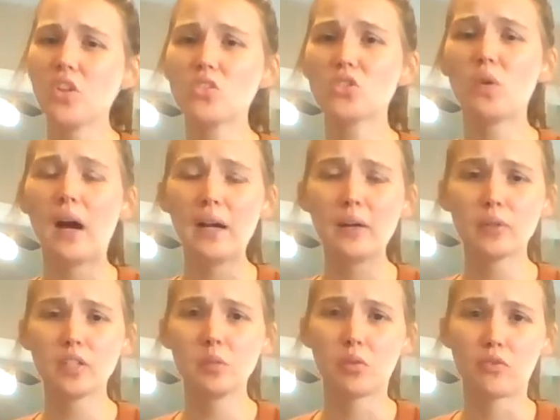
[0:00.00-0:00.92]
So I
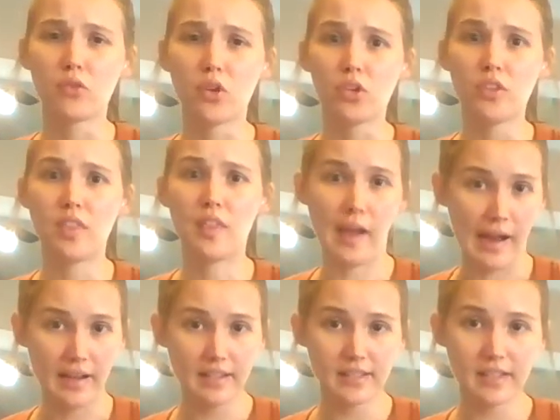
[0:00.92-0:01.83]
really prefer
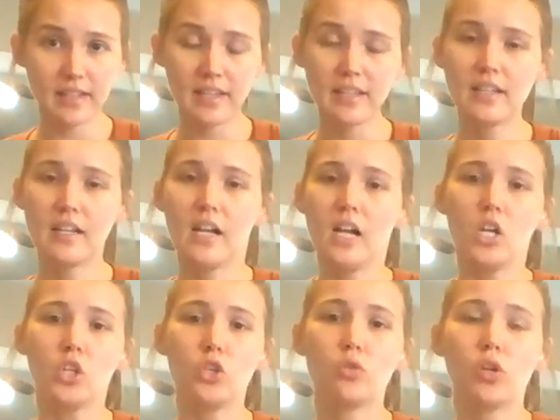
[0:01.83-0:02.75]
that in it.
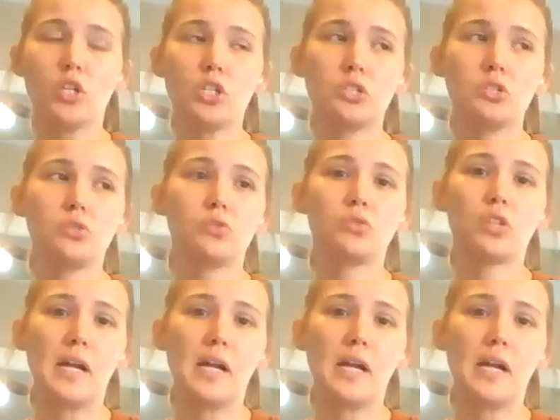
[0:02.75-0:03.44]
You can use